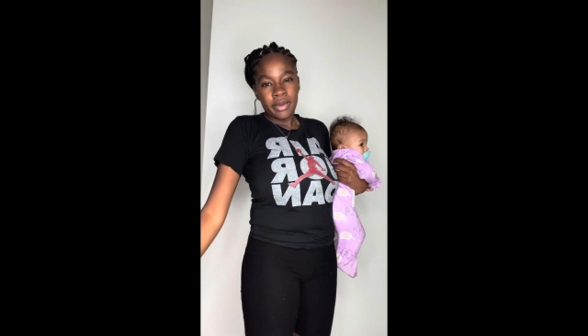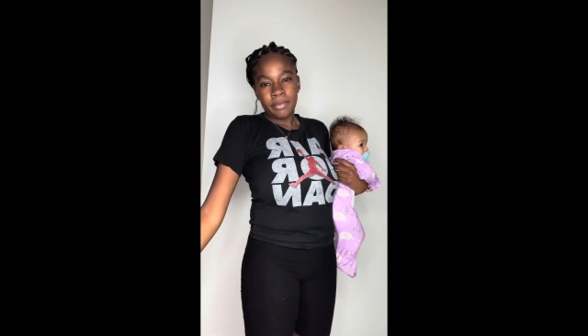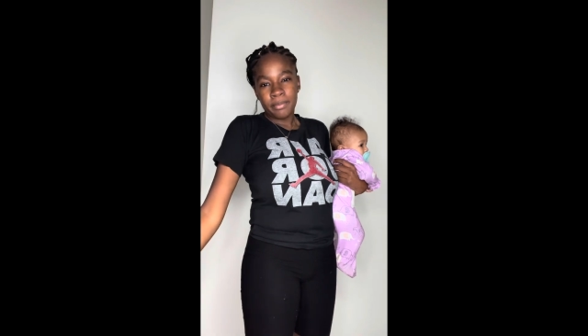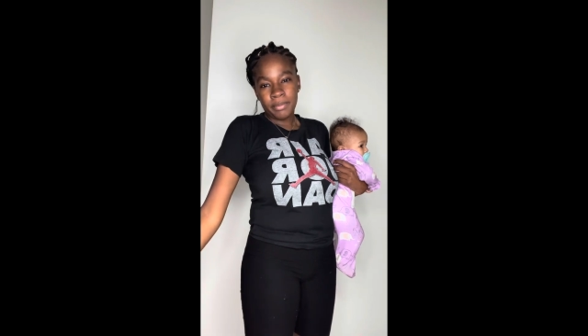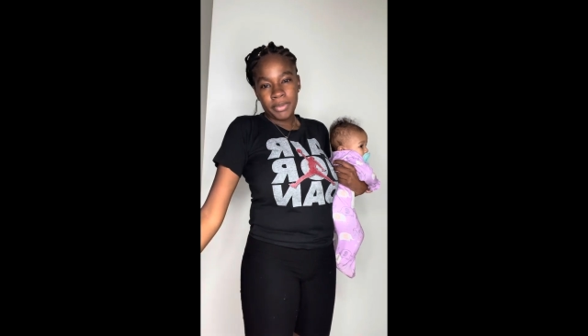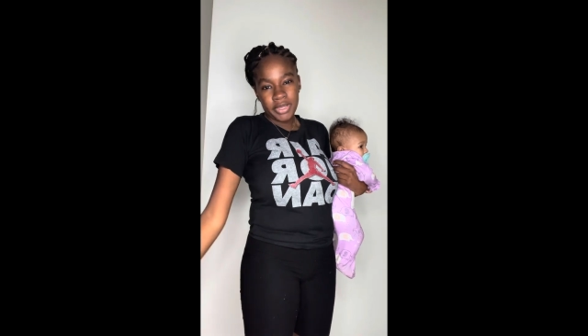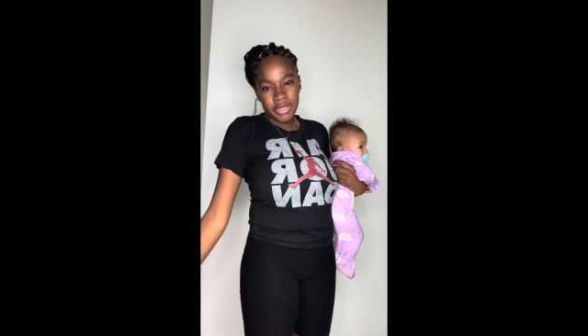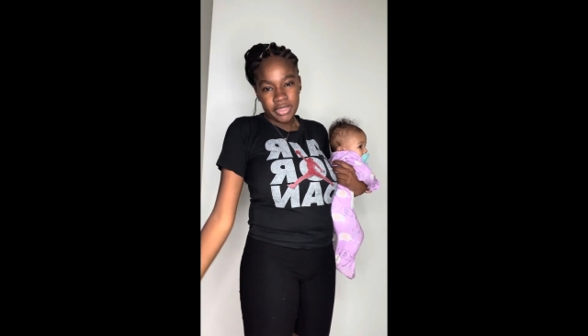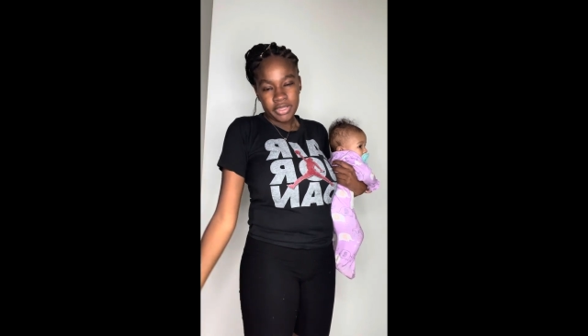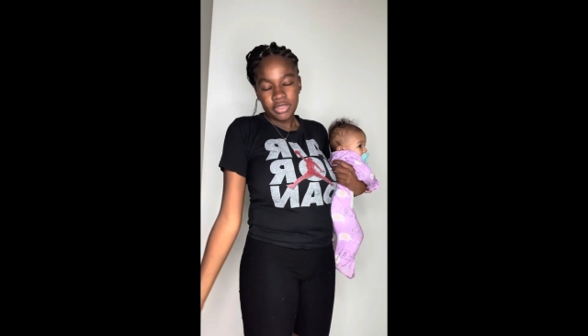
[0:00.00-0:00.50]

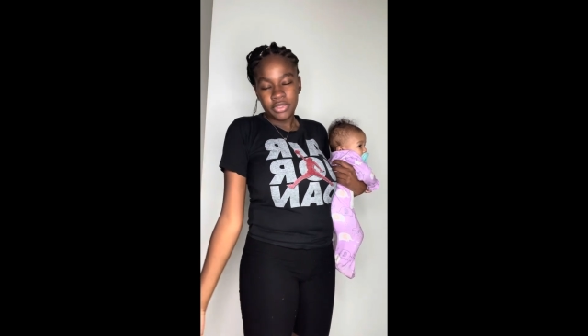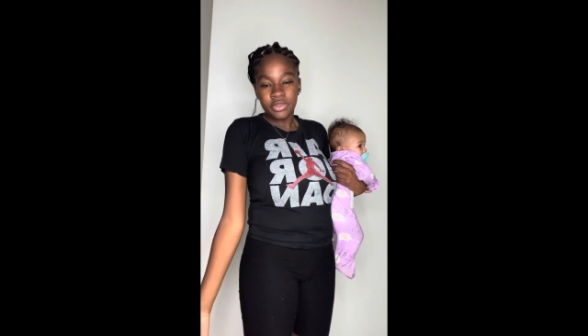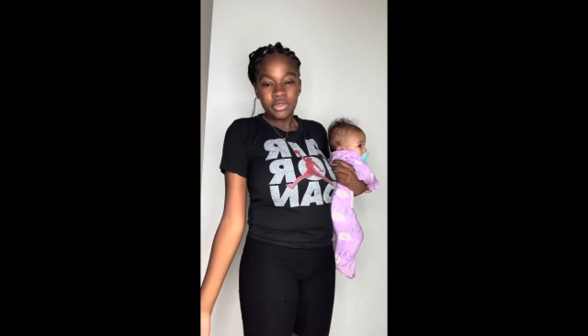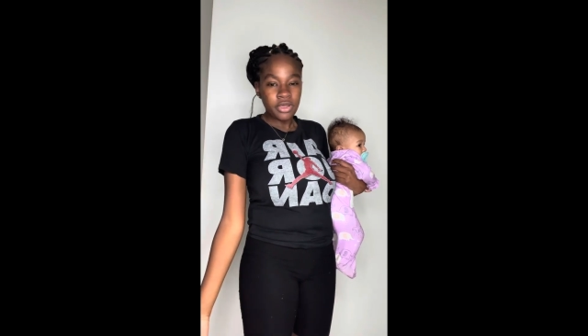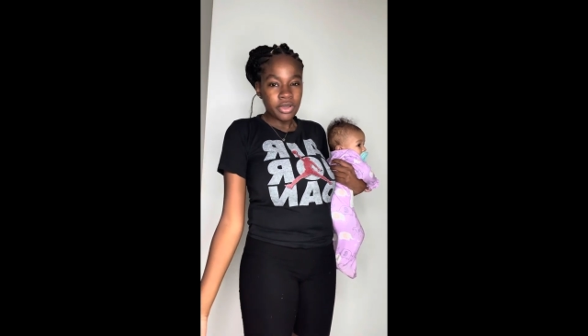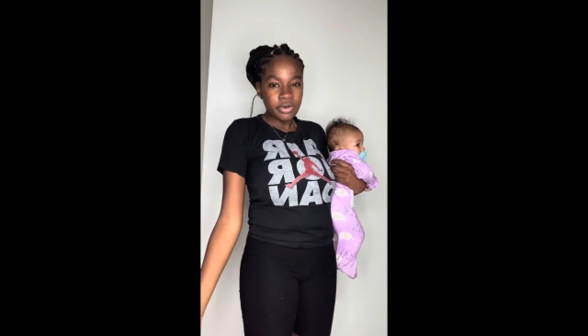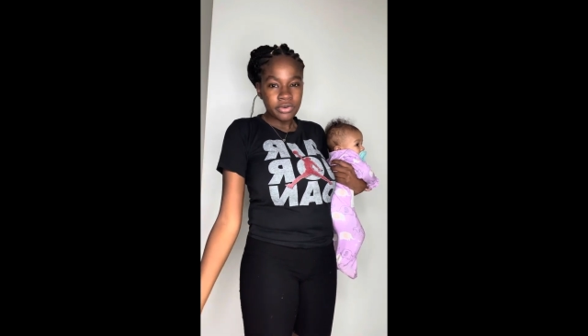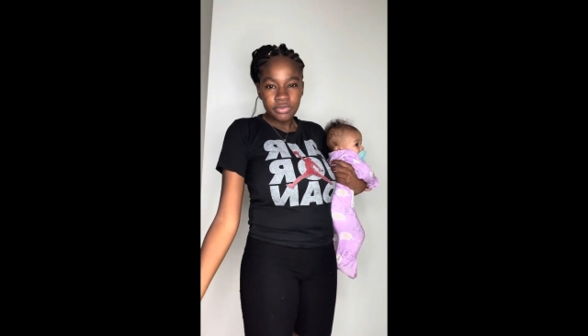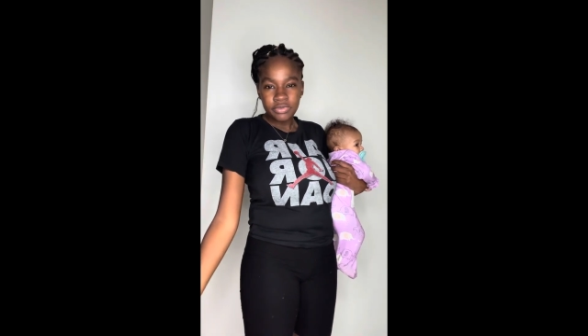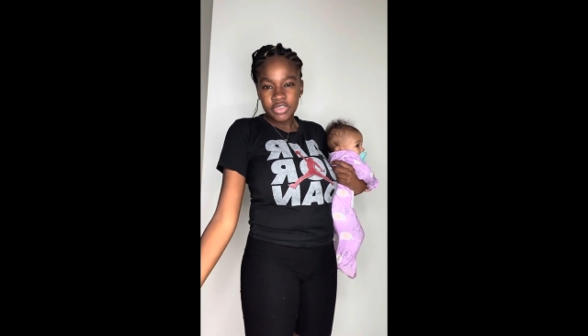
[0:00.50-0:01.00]
but you
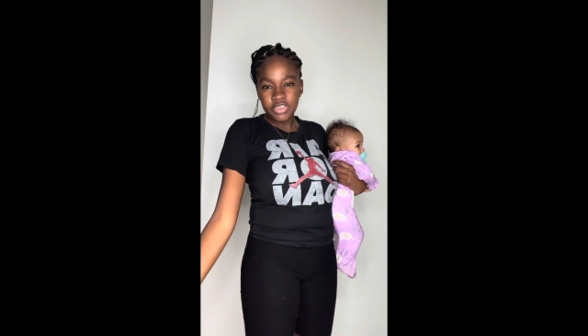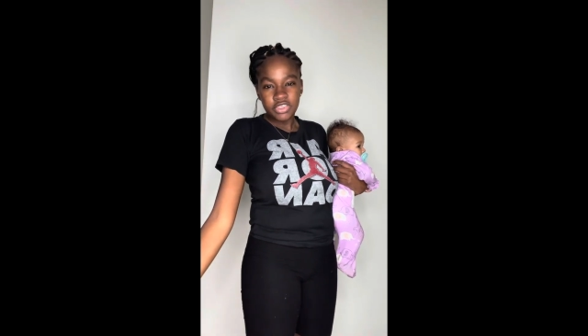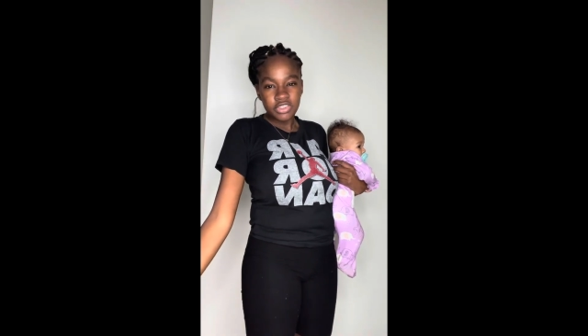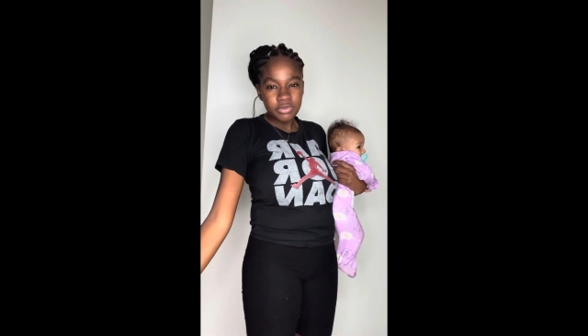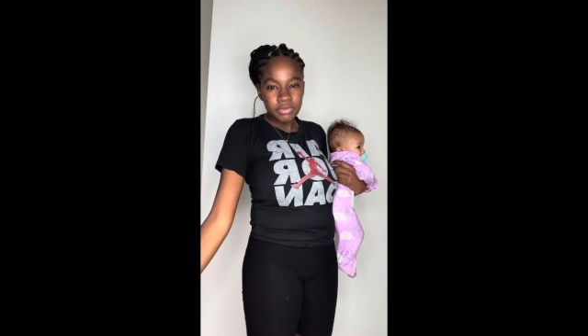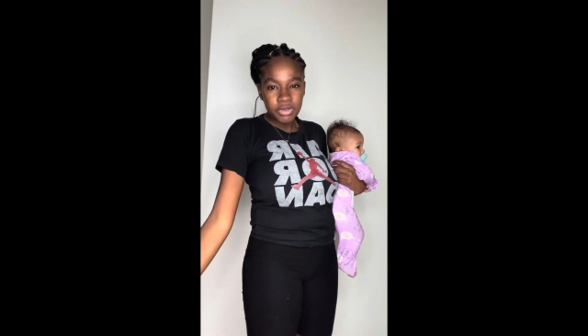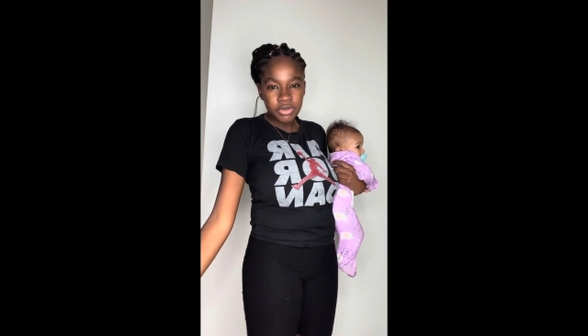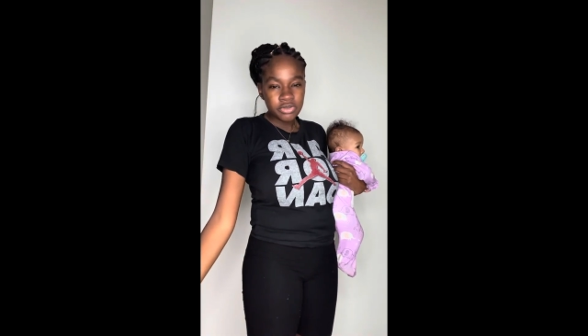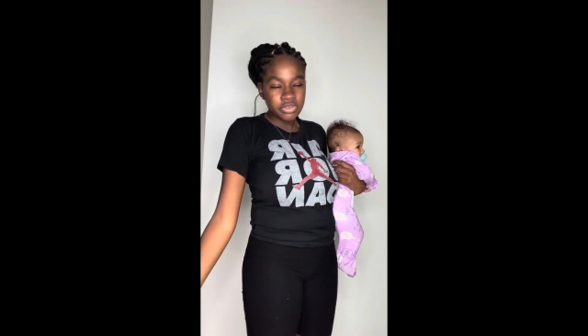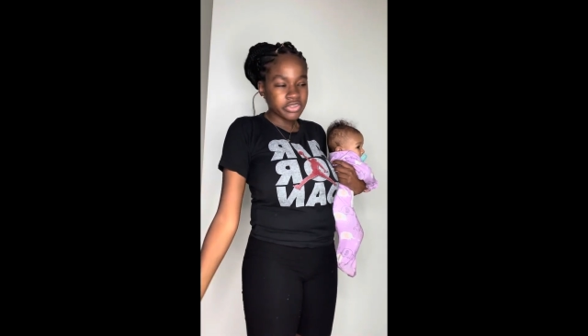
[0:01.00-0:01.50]
know, just to
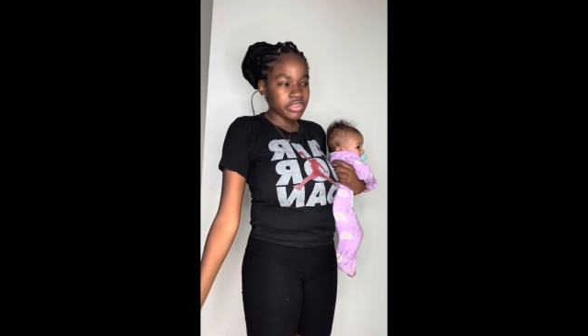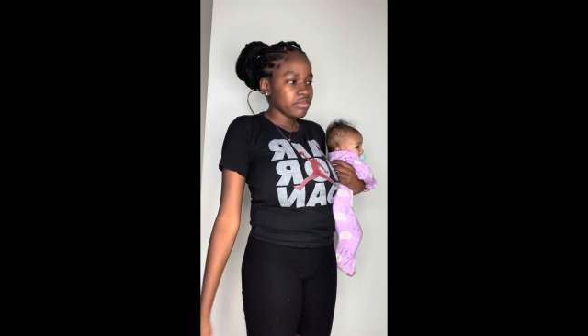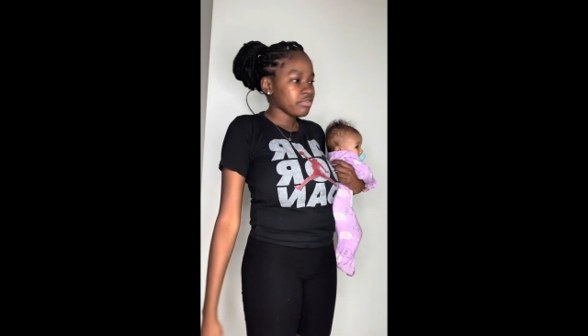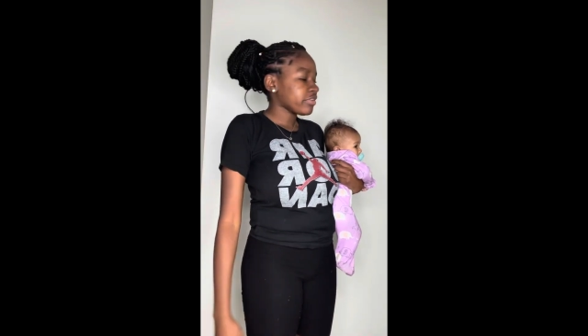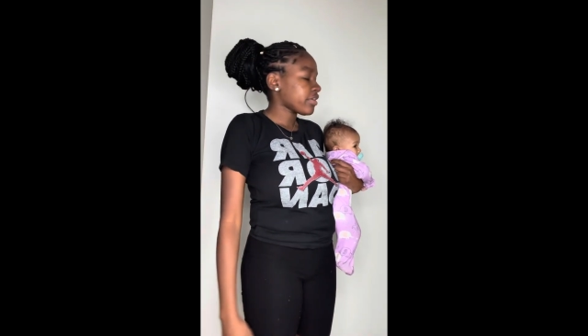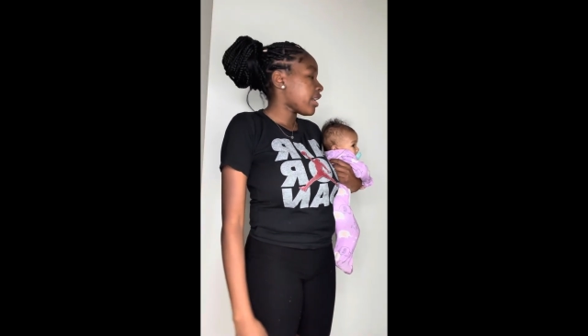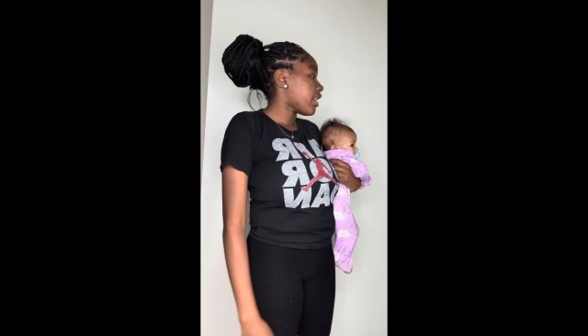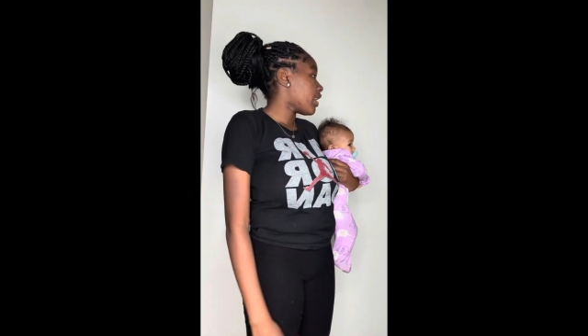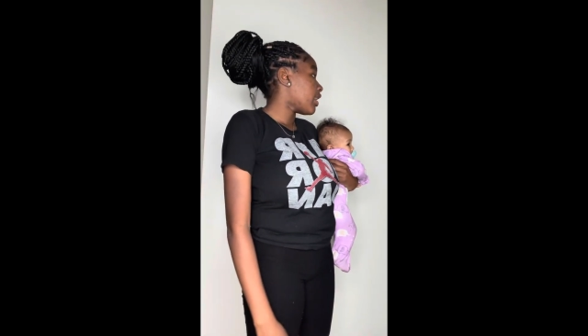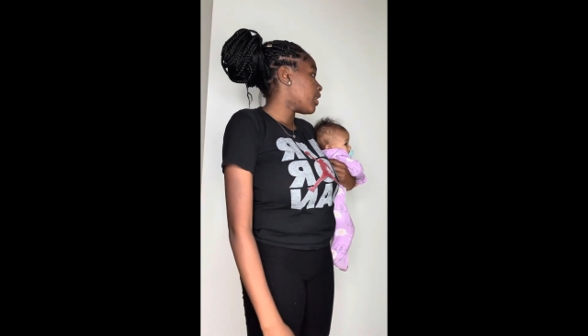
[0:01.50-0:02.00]
be on the safe
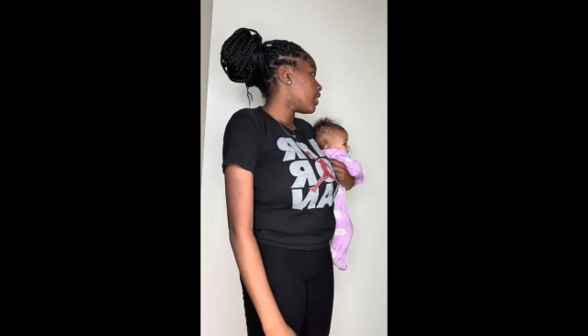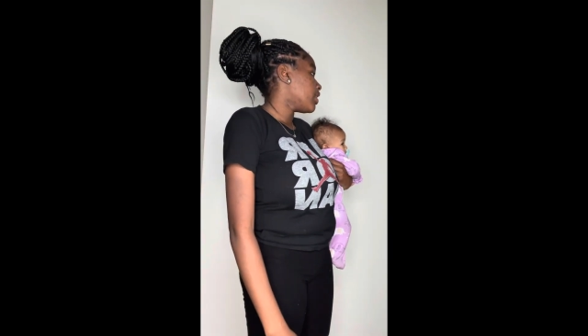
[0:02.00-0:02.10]
side.